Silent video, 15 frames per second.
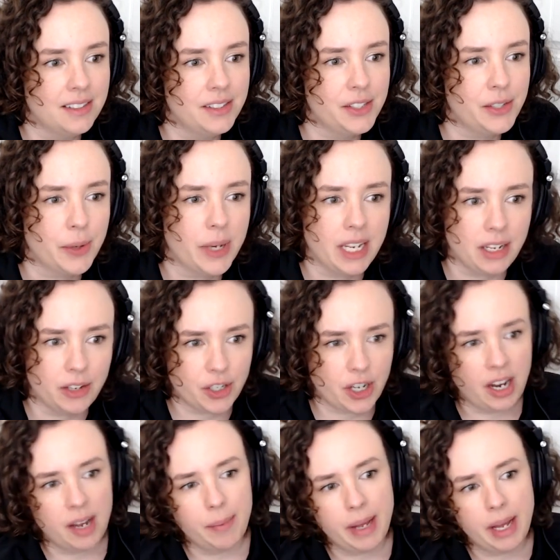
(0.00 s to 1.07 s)
So, can you
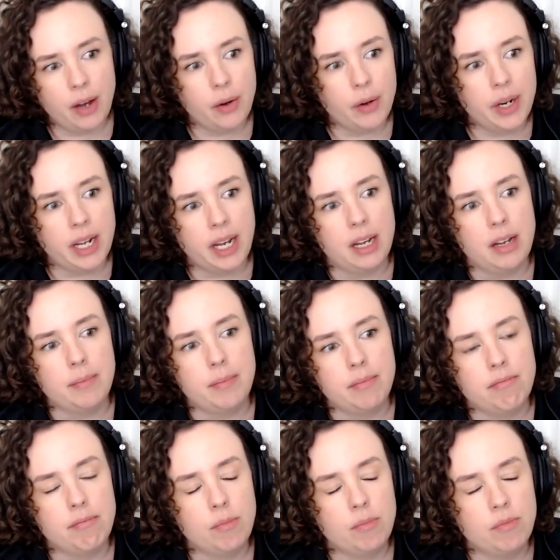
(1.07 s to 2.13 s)
talk about
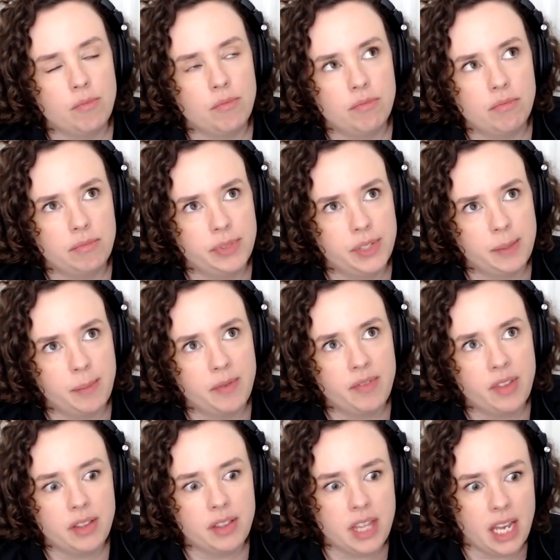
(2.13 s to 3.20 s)
um, some of
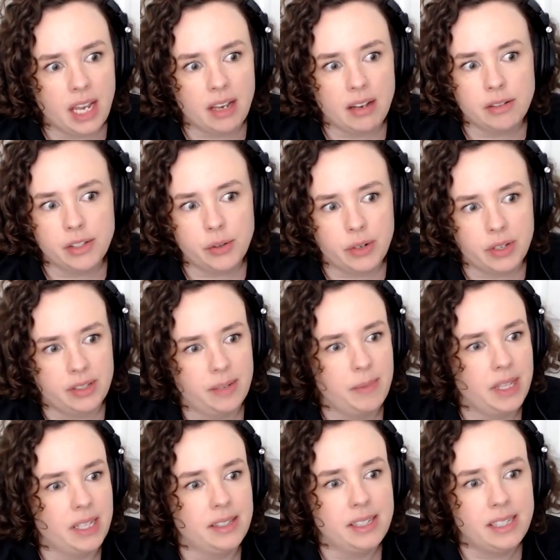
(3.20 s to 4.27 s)
the things or some
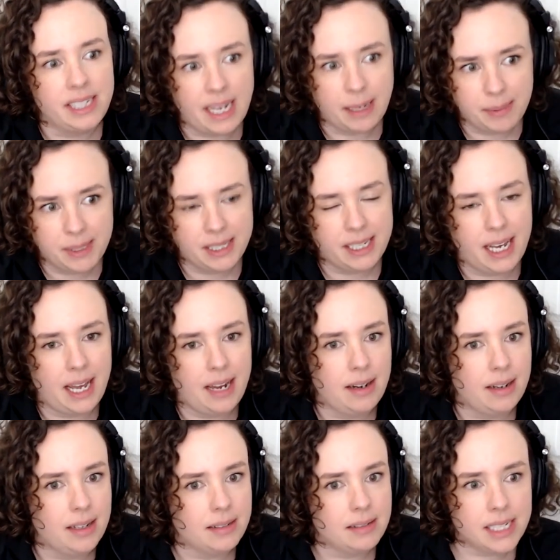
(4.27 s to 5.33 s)
of the steps that
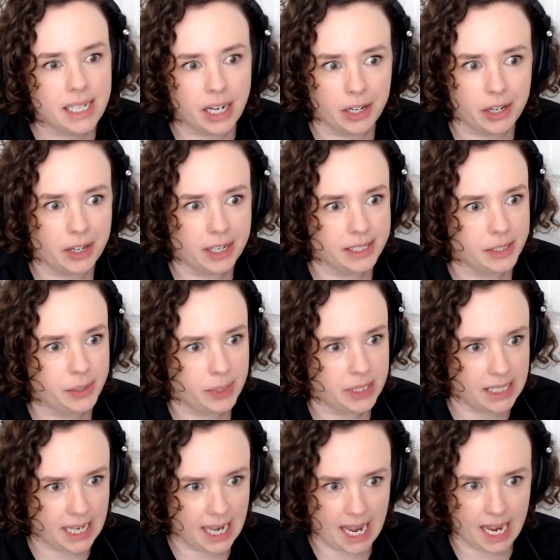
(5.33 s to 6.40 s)
a terrorist
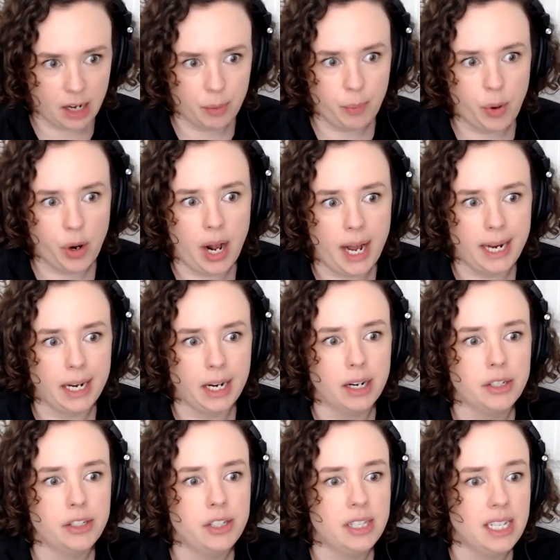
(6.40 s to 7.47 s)
would take
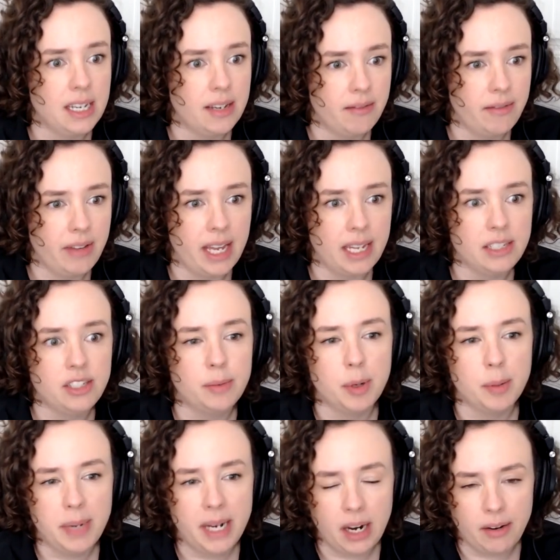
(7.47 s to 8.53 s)
prior to the event to
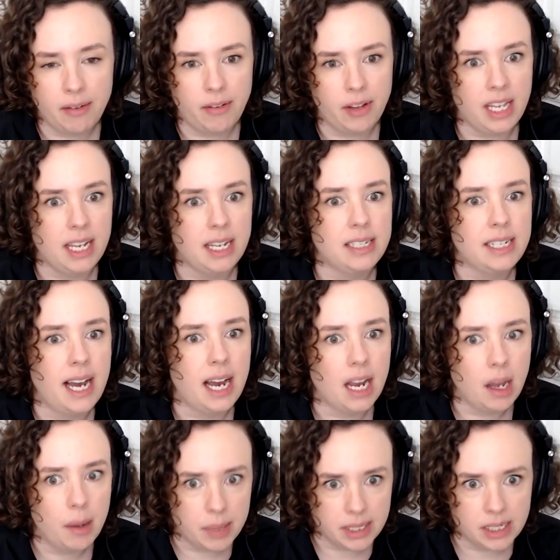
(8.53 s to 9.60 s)
prepare for the
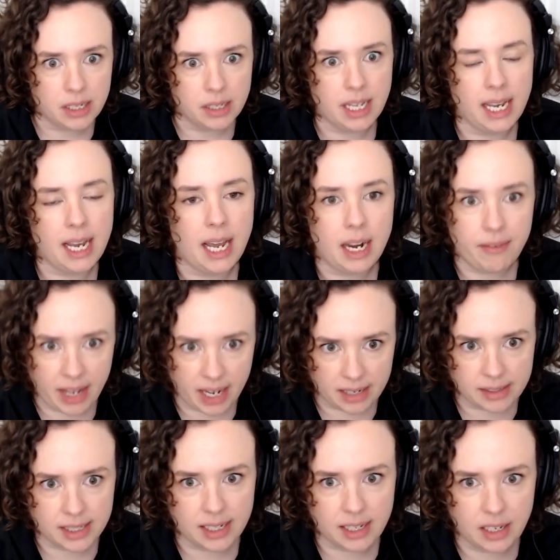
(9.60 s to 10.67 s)
attack up until they kind of
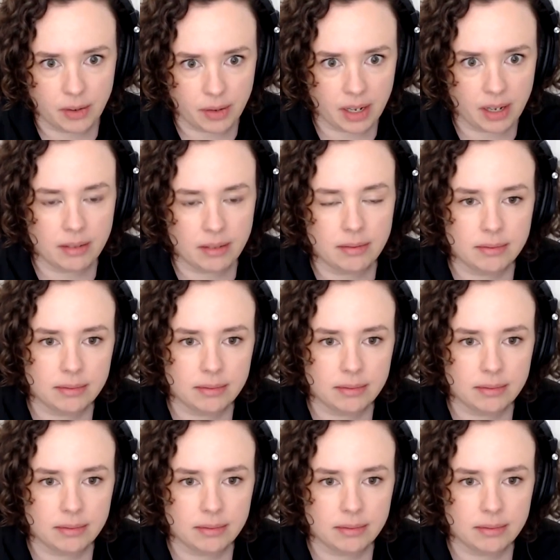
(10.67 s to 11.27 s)
execute it?